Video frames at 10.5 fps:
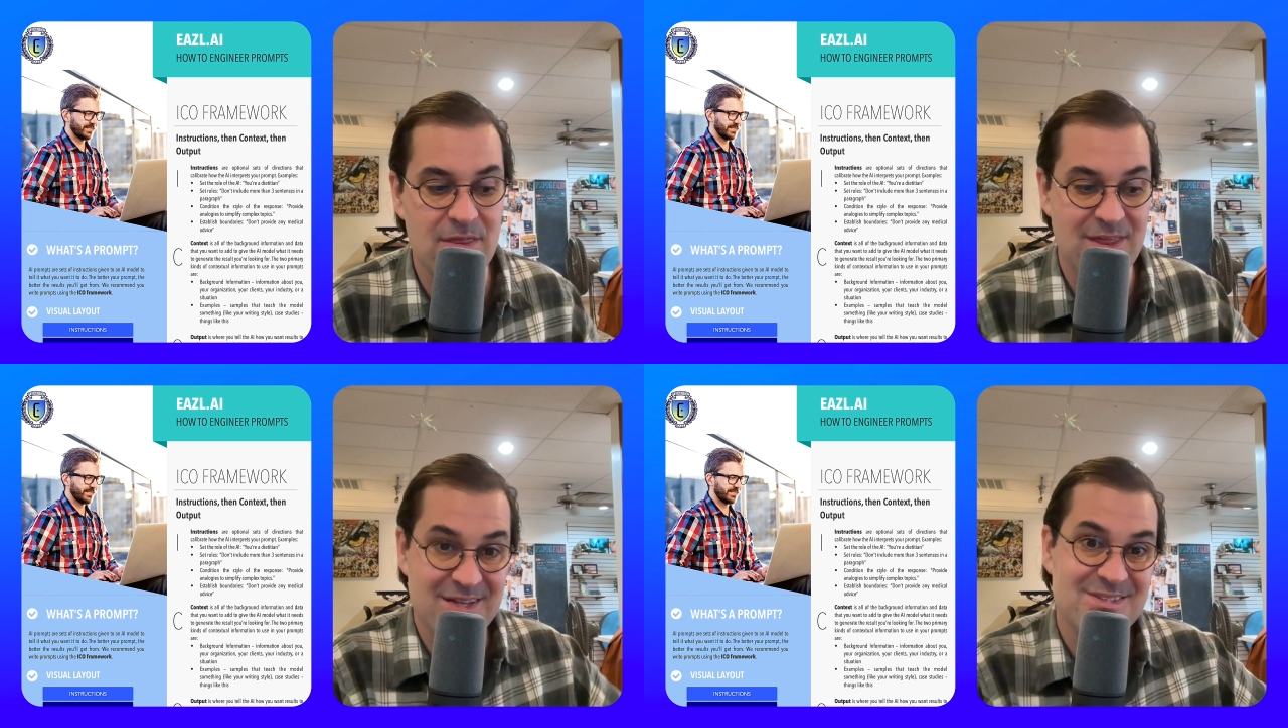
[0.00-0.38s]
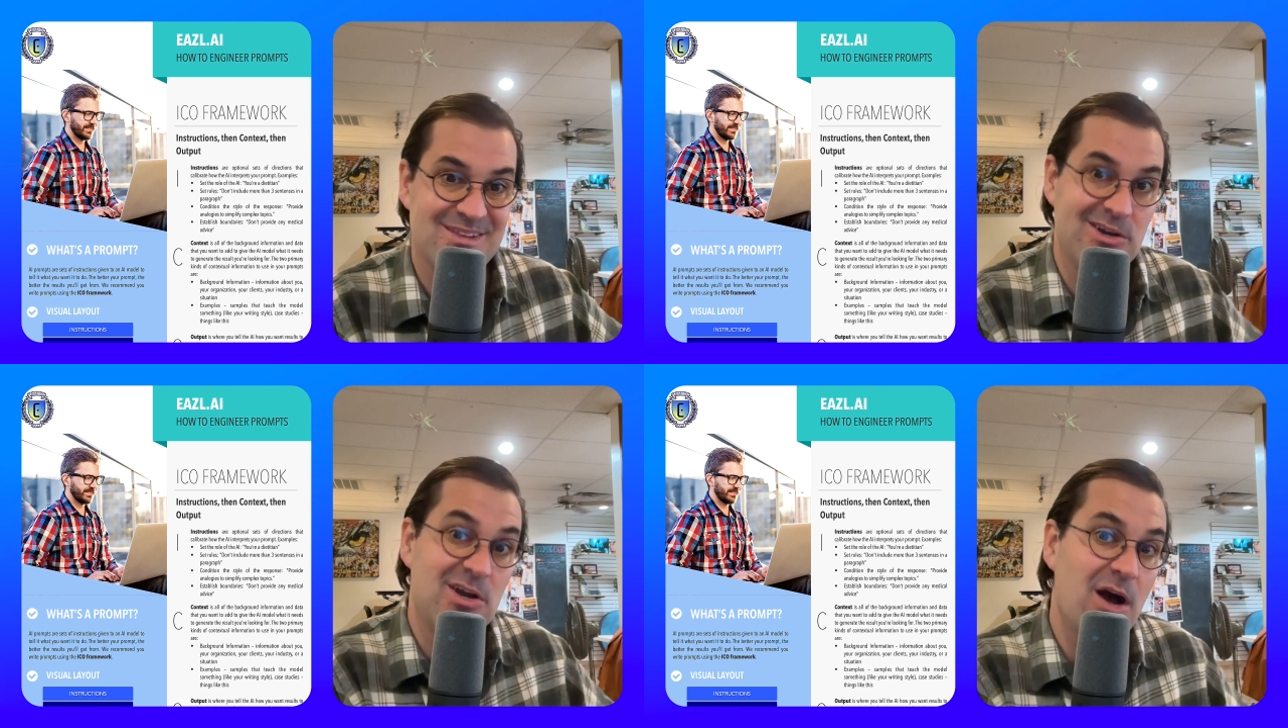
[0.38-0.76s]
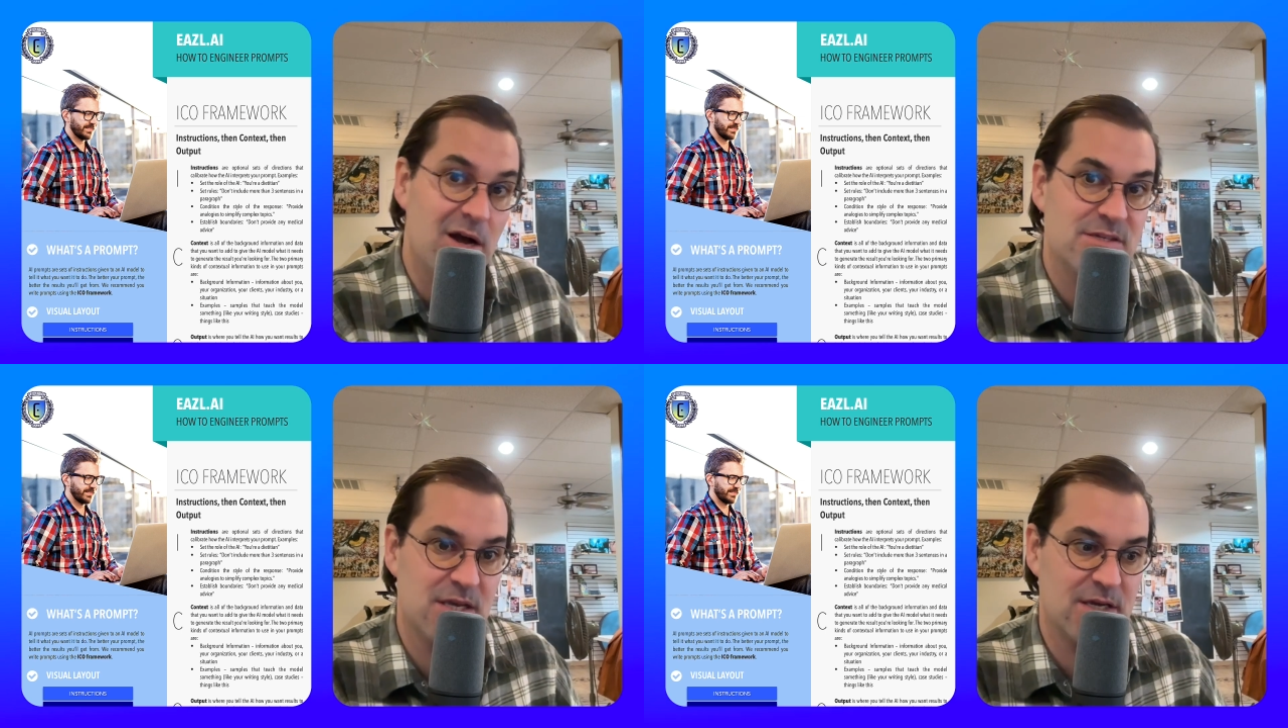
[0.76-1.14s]
that's the
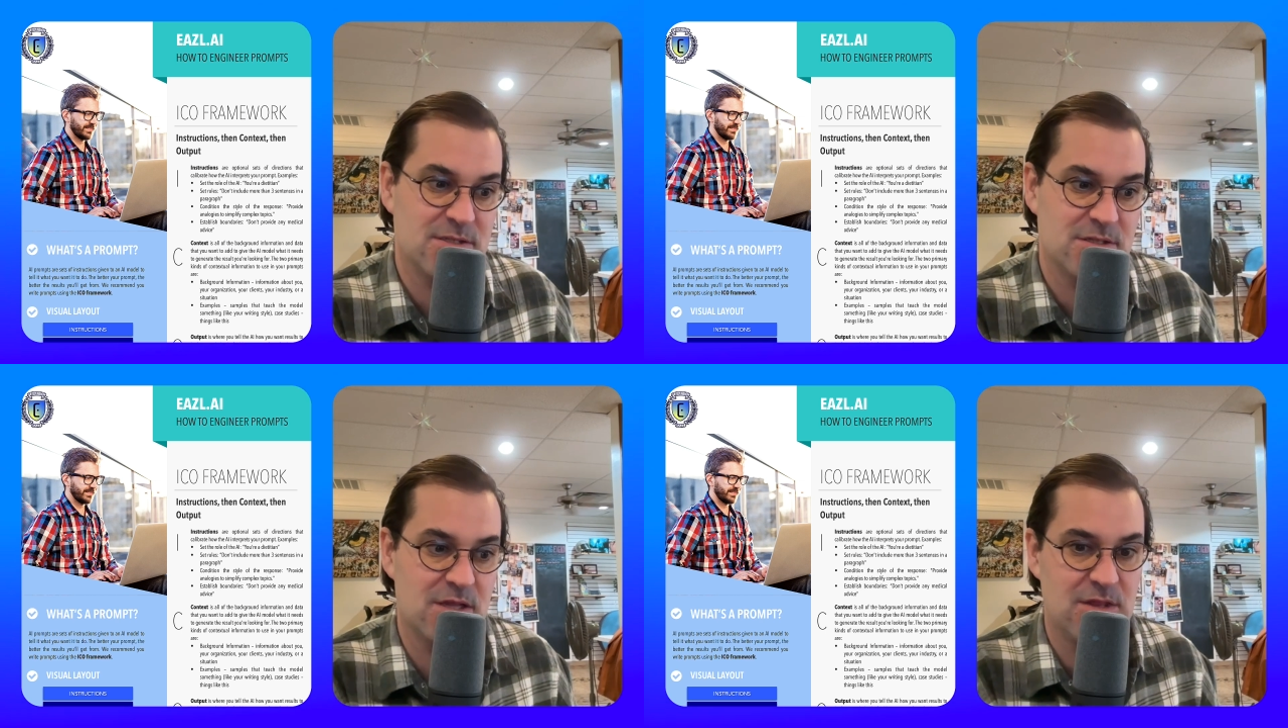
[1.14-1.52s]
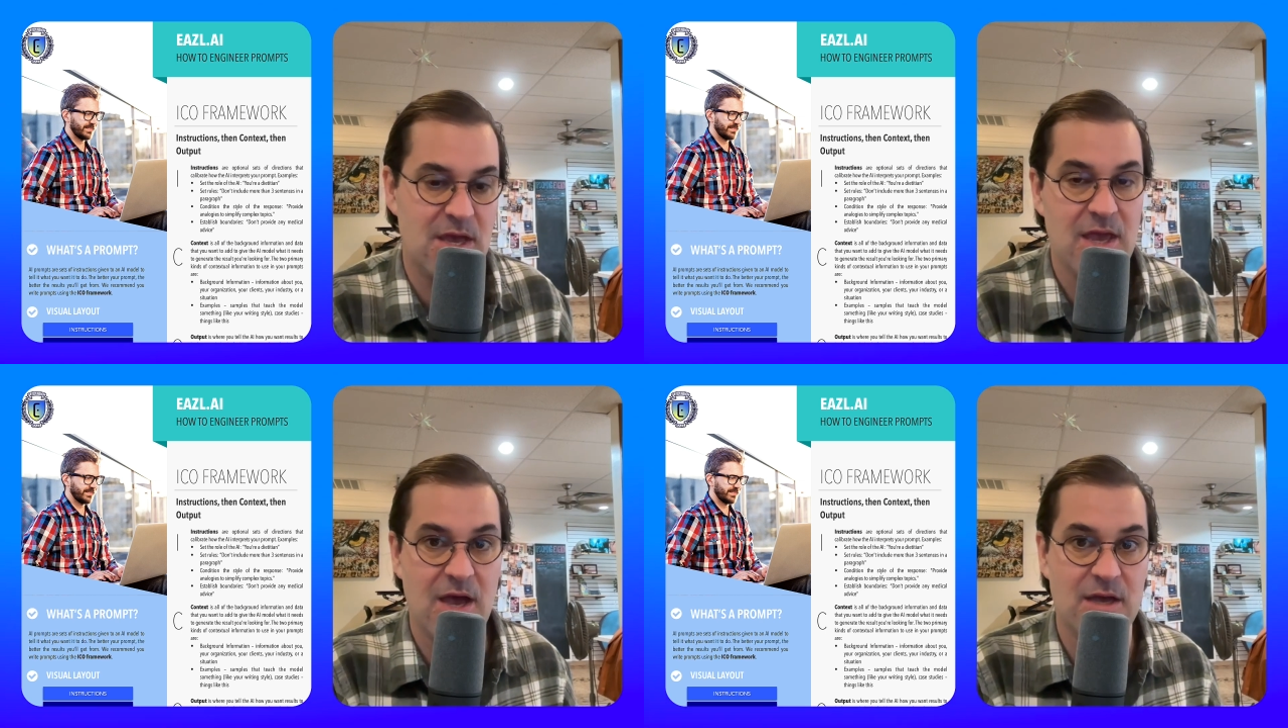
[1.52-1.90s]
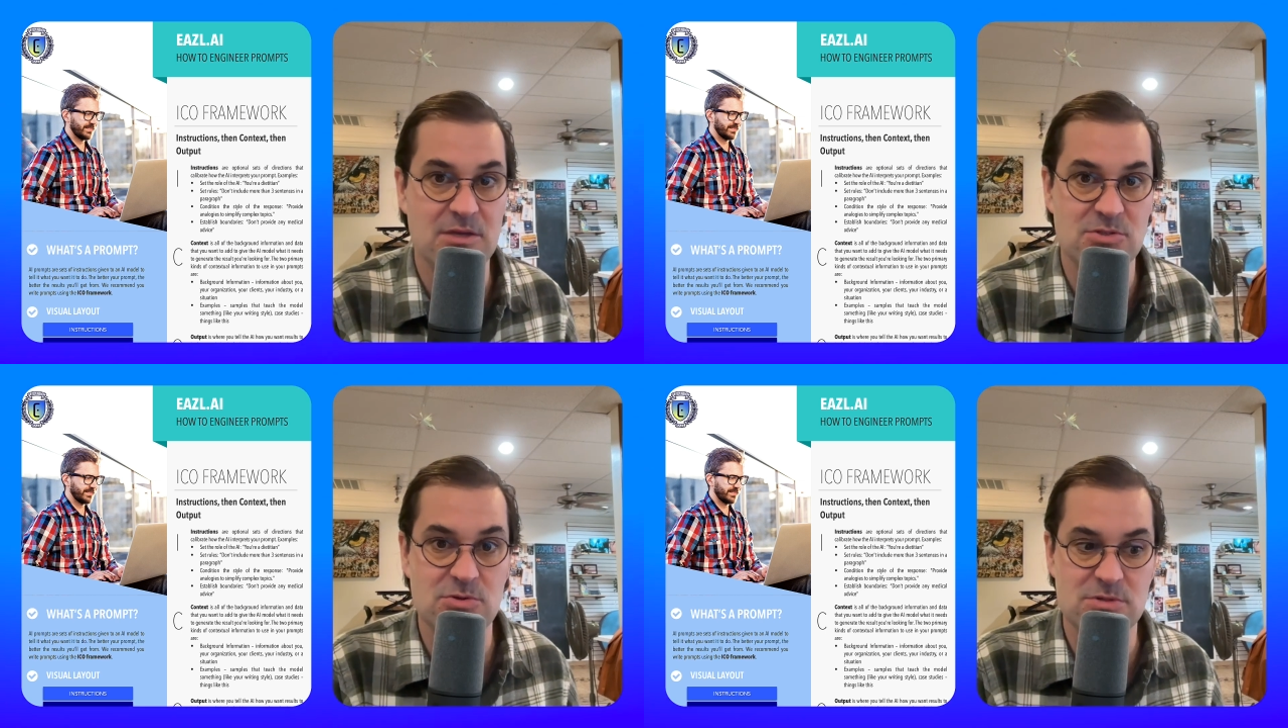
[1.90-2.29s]
context that the AI
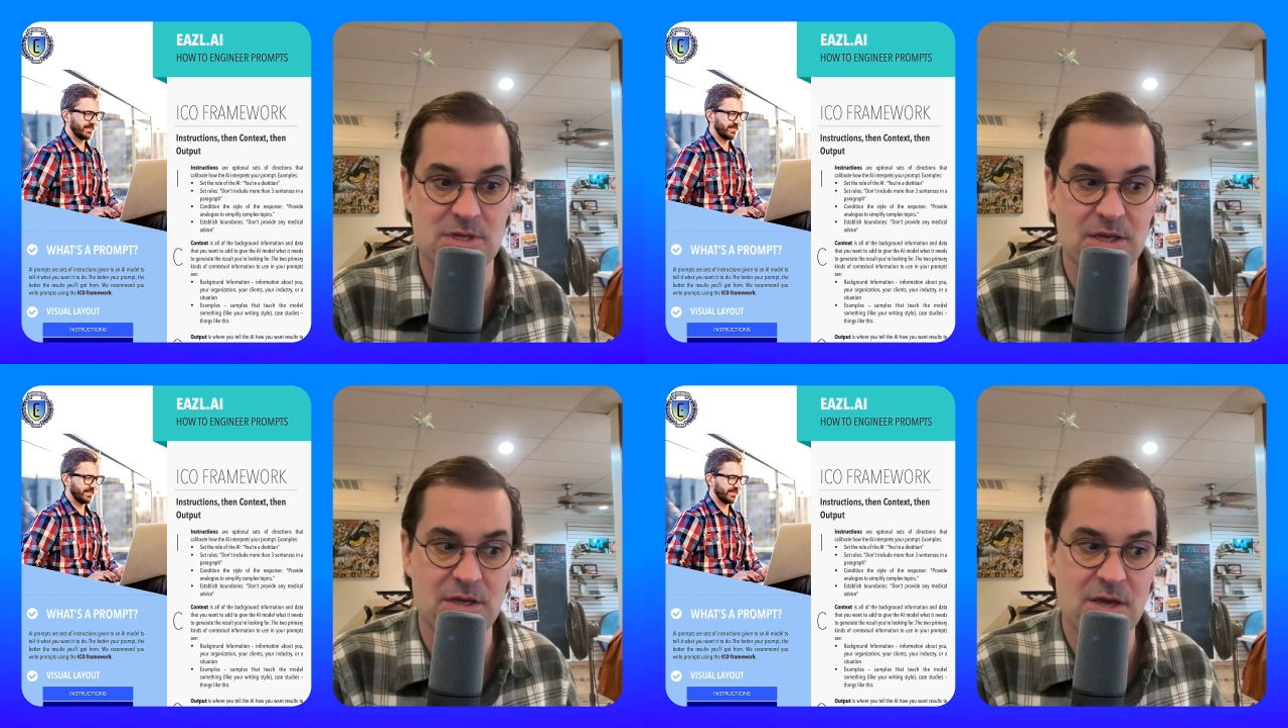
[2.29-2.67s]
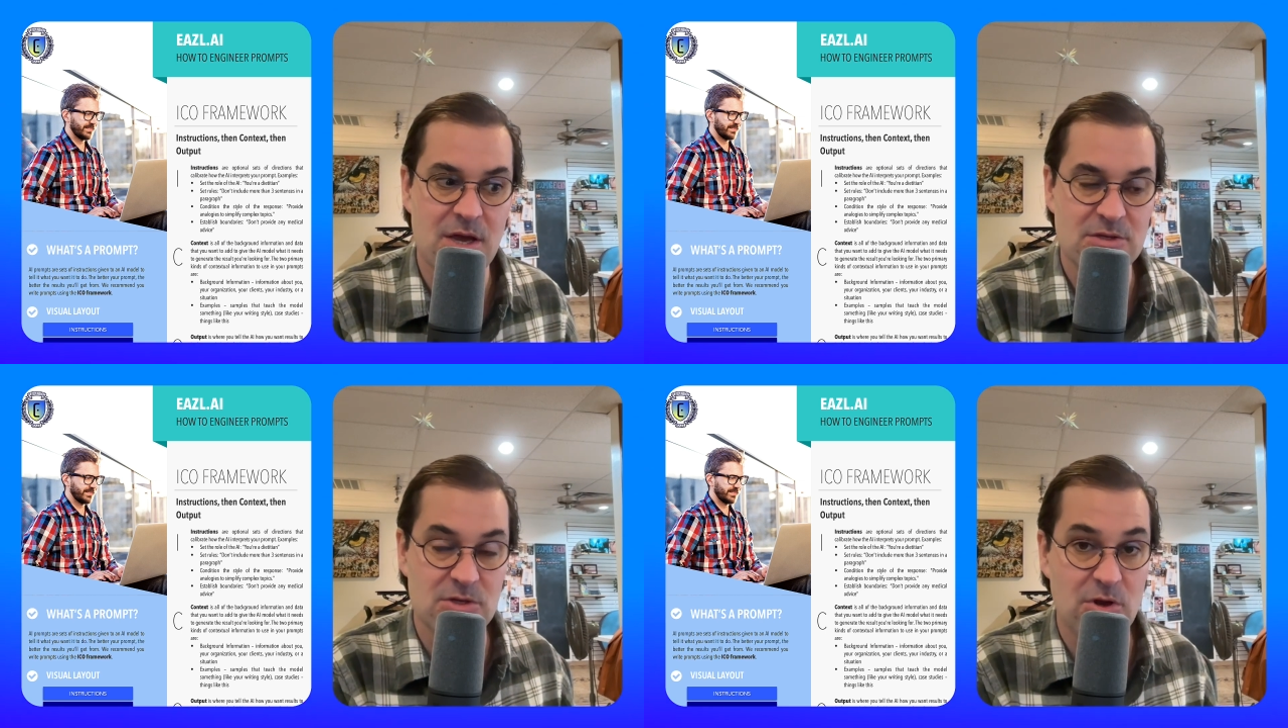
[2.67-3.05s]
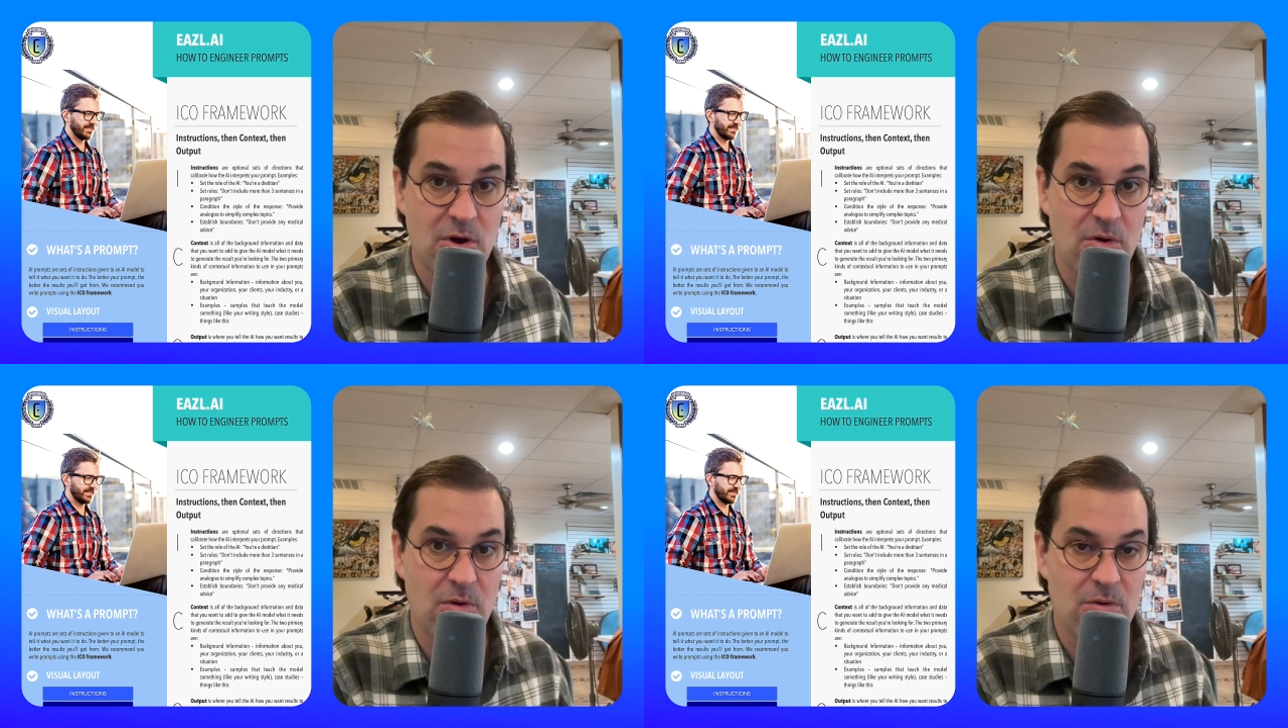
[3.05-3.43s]
is using to
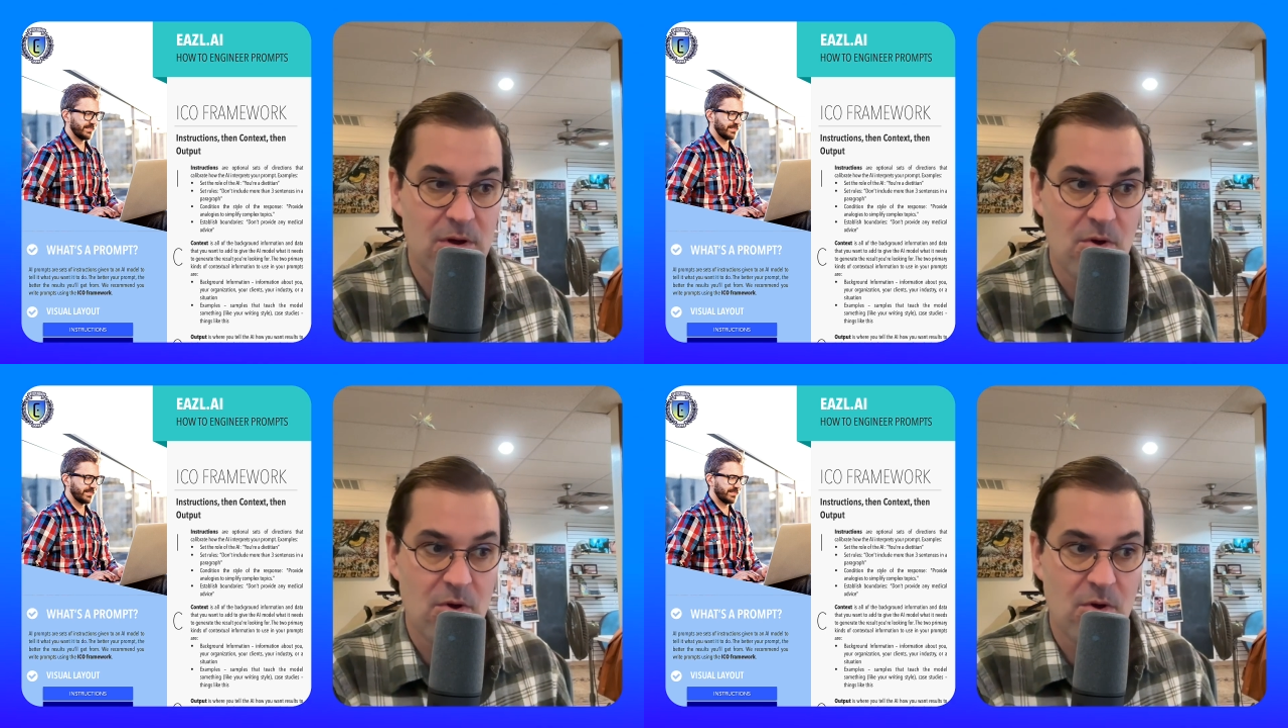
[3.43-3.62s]
know